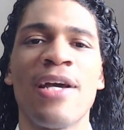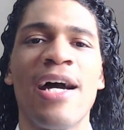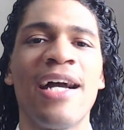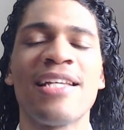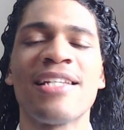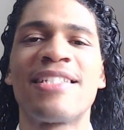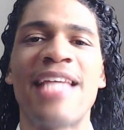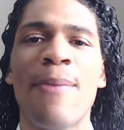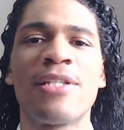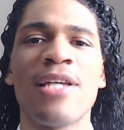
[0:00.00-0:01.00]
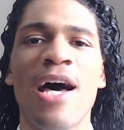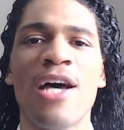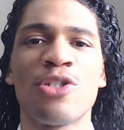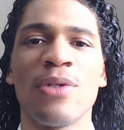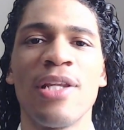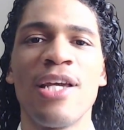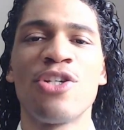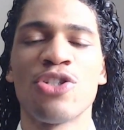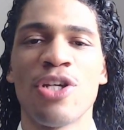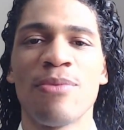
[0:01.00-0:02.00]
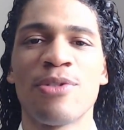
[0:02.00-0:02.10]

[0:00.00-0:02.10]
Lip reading: I just sabotaged the relationship.